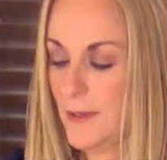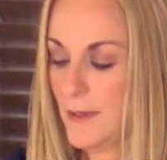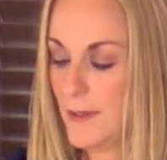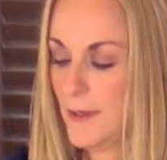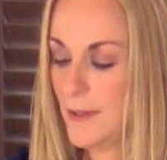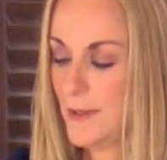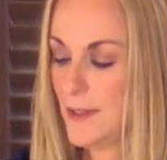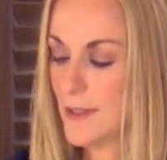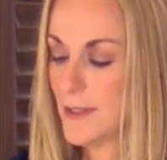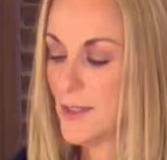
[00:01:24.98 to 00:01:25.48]

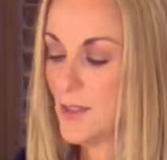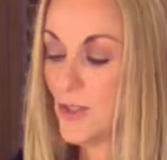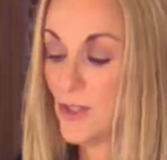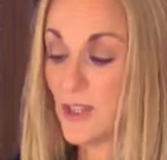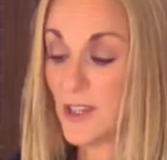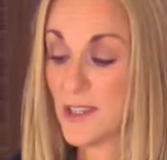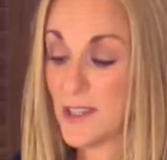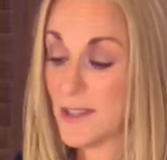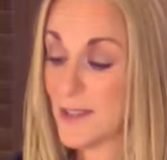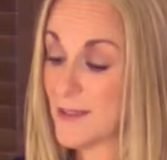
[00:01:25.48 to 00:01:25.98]
This
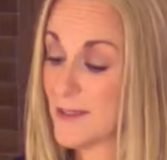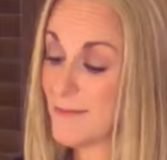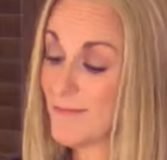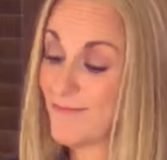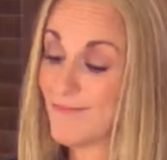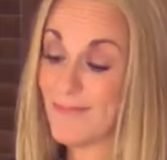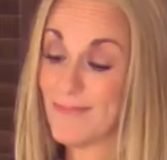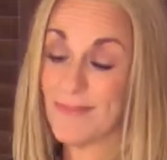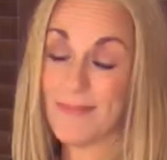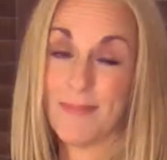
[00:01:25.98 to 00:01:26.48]
is just
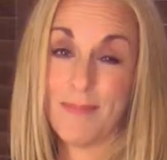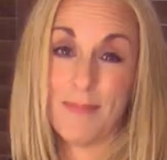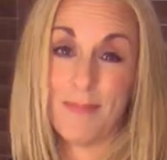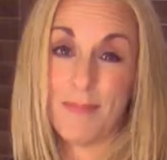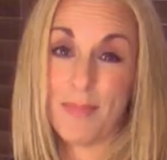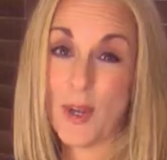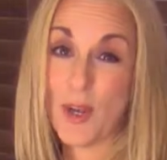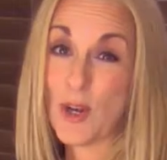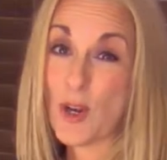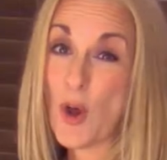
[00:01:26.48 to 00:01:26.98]

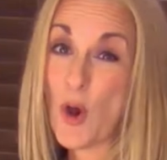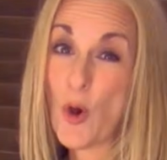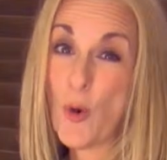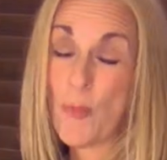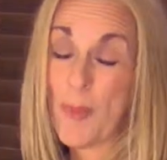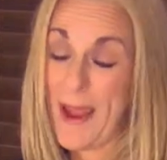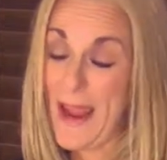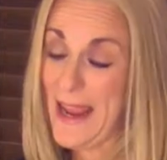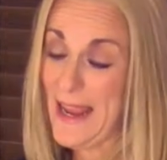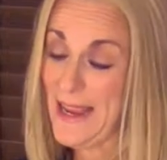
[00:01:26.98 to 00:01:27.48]
good
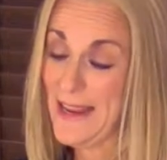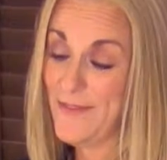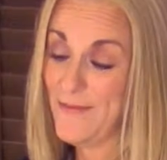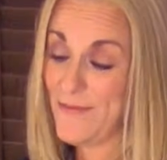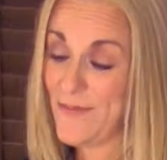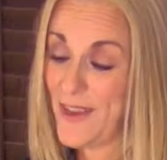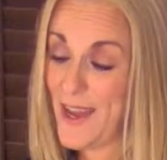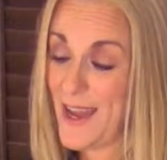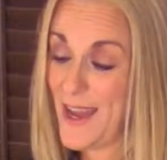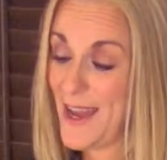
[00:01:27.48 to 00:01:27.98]
old bacon
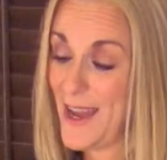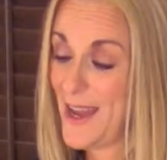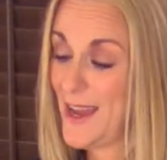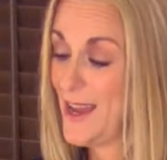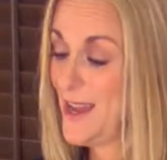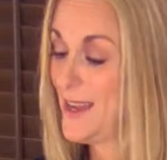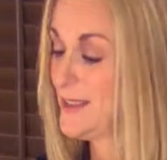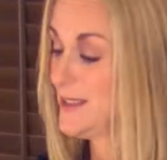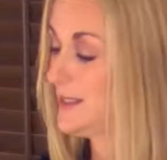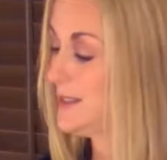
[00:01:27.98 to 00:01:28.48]

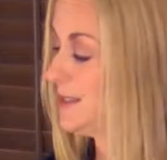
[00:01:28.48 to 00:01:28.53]
fat.